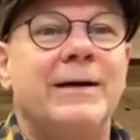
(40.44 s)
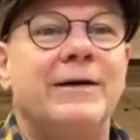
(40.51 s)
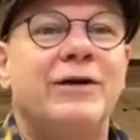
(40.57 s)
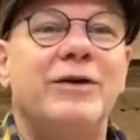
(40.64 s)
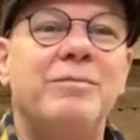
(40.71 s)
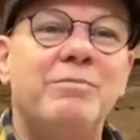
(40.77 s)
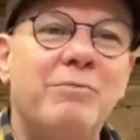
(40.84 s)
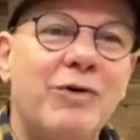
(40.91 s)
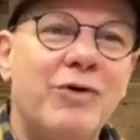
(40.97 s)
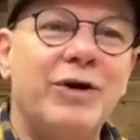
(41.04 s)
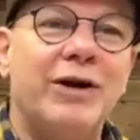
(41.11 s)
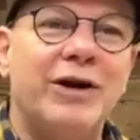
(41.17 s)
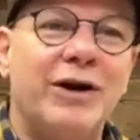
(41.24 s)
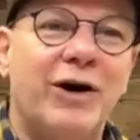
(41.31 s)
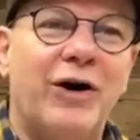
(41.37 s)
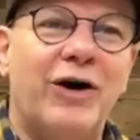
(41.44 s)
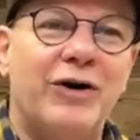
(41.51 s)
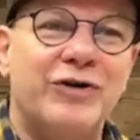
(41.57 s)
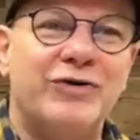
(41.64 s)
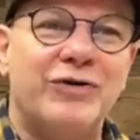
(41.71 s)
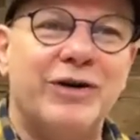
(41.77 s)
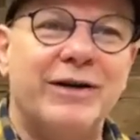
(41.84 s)
Good morning,
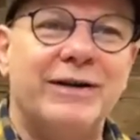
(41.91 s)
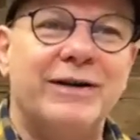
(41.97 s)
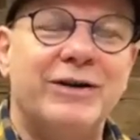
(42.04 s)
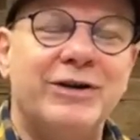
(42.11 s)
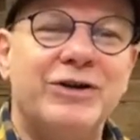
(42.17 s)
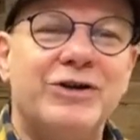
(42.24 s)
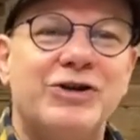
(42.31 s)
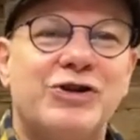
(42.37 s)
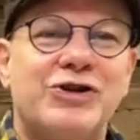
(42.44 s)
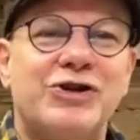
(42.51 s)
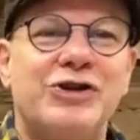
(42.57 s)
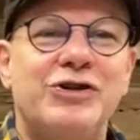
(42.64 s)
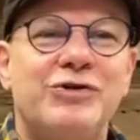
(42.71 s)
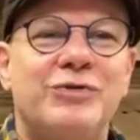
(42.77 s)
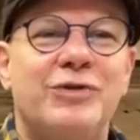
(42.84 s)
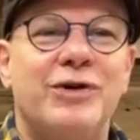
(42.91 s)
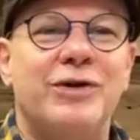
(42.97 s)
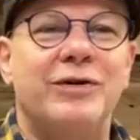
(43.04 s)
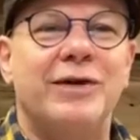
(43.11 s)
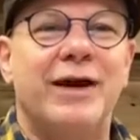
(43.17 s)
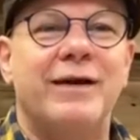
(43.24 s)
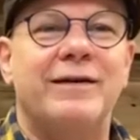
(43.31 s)
Audrey. Good to see you
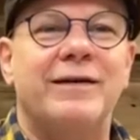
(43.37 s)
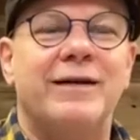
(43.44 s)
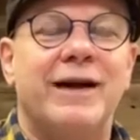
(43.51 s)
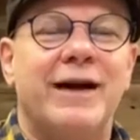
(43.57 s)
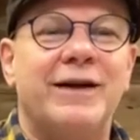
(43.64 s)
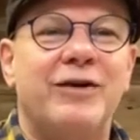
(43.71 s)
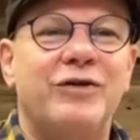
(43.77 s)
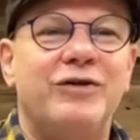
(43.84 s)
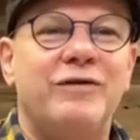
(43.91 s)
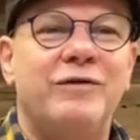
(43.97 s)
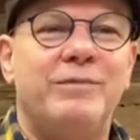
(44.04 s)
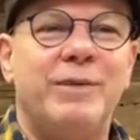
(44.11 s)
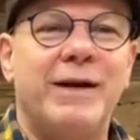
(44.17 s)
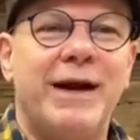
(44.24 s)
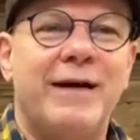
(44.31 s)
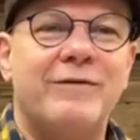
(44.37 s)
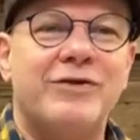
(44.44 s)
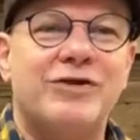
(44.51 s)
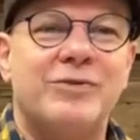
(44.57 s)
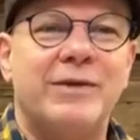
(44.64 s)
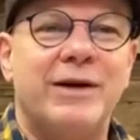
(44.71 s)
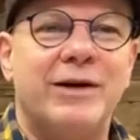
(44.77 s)
on. I know you've been having
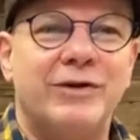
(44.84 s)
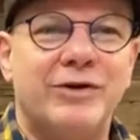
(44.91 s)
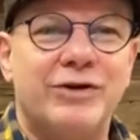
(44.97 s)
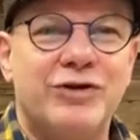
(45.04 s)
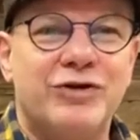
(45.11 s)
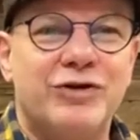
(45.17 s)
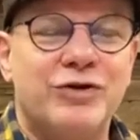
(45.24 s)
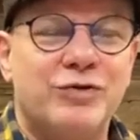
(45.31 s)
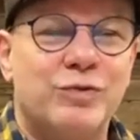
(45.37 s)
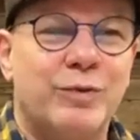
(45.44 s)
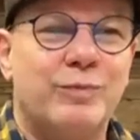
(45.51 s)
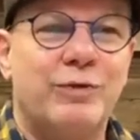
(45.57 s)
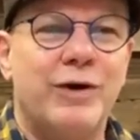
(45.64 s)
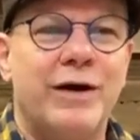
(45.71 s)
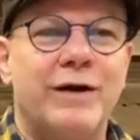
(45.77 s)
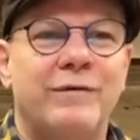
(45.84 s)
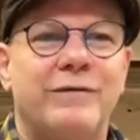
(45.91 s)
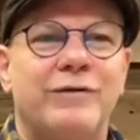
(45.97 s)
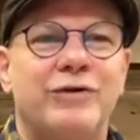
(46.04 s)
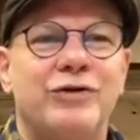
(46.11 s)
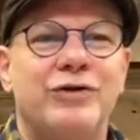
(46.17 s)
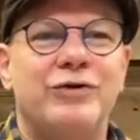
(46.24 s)
some health issues. We're praying
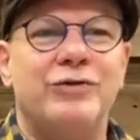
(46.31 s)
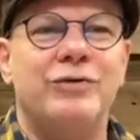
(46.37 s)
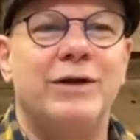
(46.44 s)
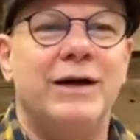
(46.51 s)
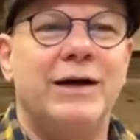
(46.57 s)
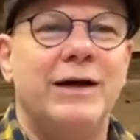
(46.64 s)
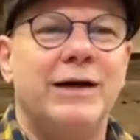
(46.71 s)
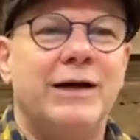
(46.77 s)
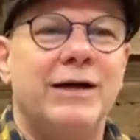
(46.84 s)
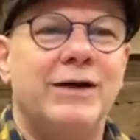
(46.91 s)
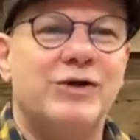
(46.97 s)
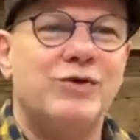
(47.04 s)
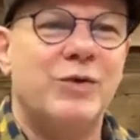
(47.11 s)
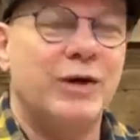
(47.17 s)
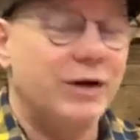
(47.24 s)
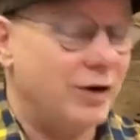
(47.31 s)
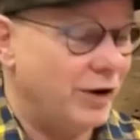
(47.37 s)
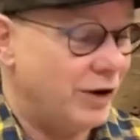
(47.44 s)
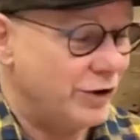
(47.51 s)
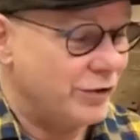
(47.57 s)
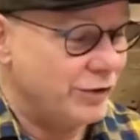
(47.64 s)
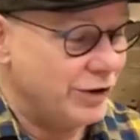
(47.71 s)
for you as well,
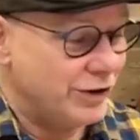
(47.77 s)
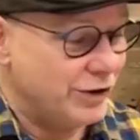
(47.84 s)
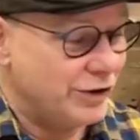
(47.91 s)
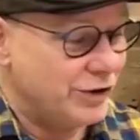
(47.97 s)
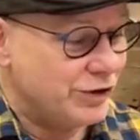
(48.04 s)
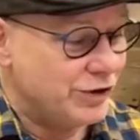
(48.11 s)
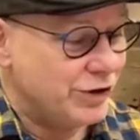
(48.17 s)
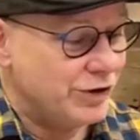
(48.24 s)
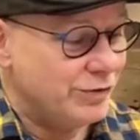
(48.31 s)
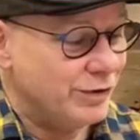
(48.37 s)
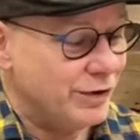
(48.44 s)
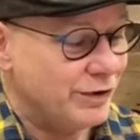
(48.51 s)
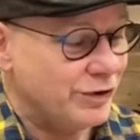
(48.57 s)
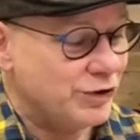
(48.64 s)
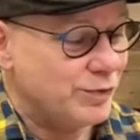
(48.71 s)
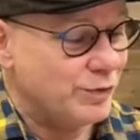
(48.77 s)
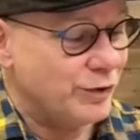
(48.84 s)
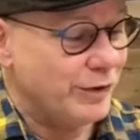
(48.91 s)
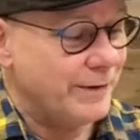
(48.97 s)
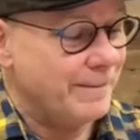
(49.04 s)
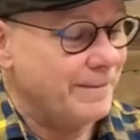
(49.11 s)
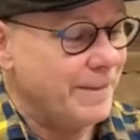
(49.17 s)
Audrey. Good to see you on this
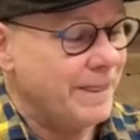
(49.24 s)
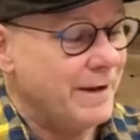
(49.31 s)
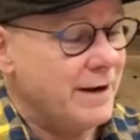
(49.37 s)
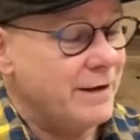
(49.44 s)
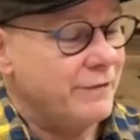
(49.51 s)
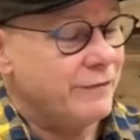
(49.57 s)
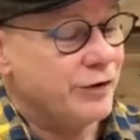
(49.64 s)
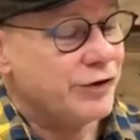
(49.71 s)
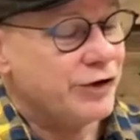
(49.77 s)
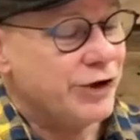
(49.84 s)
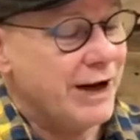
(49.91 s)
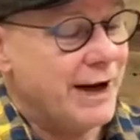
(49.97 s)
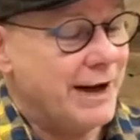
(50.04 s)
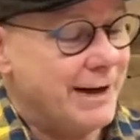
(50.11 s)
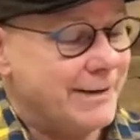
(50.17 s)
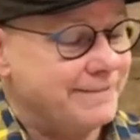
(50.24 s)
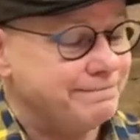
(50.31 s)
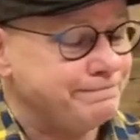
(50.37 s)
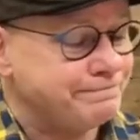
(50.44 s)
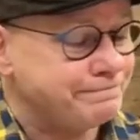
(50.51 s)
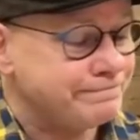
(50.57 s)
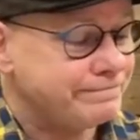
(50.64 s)
morning. Verse 9,
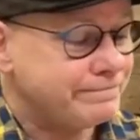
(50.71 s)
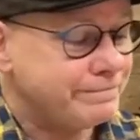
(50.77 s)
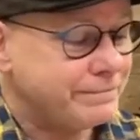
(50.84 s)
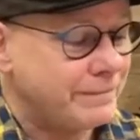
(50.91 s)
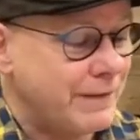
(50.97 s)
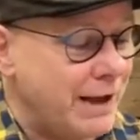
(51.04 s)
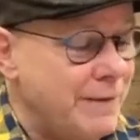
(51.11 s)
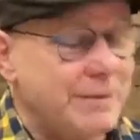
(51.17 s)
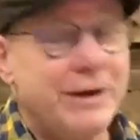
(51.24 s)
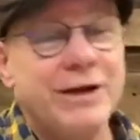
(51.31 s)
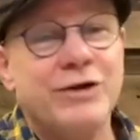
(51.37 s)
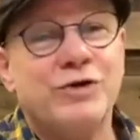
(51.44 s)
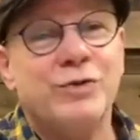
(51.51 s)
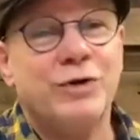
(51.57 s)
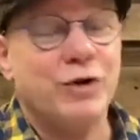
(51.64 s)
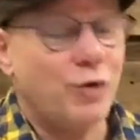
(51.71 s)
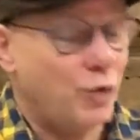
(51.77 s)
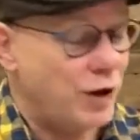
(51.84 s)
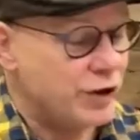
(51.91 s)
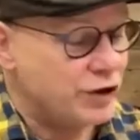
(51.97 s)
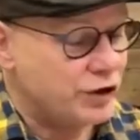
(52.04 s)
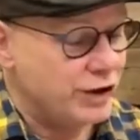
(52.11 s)
he begins with a
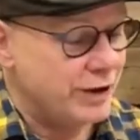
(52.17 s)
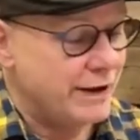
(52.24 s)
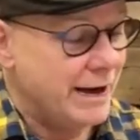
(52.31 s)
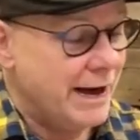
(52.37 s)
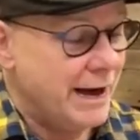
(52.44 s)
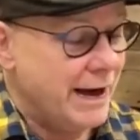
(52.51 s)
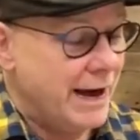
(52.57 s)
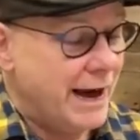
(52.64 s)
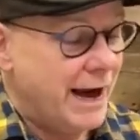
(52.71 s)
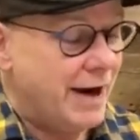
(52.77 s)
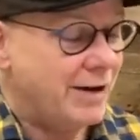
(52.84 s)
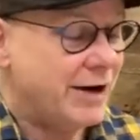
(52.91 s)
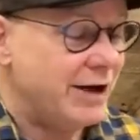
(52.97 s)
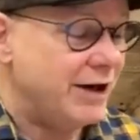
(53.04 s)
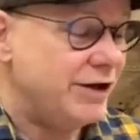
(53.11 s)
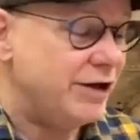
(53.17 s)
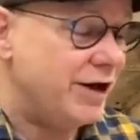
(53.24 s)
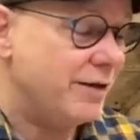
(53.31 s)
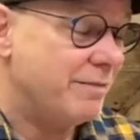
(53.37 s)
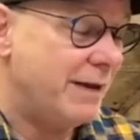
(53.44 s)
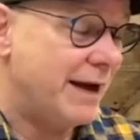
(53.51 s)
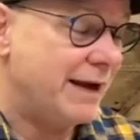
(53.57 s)
question, how can a
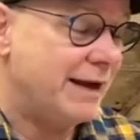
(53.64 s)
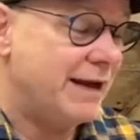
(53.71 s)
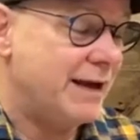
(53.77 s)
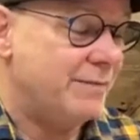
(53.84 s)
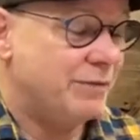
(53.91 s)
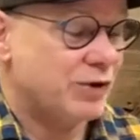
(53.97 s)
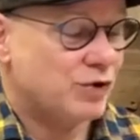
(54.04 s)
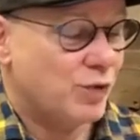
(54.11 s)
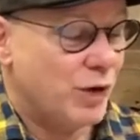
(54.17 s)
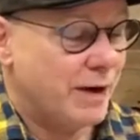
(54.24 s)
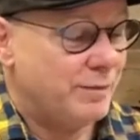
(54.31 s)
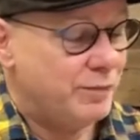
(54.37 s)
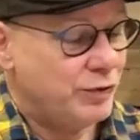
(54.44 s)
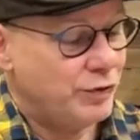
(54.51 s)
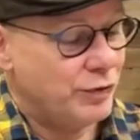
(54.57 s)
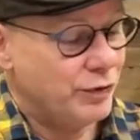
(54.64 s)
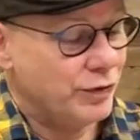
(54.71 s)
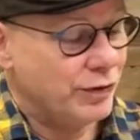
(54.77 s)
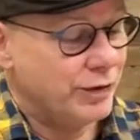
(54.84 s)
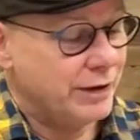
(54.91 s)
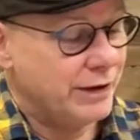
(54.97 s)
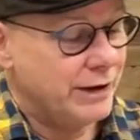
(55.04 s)
young man keep his way pure?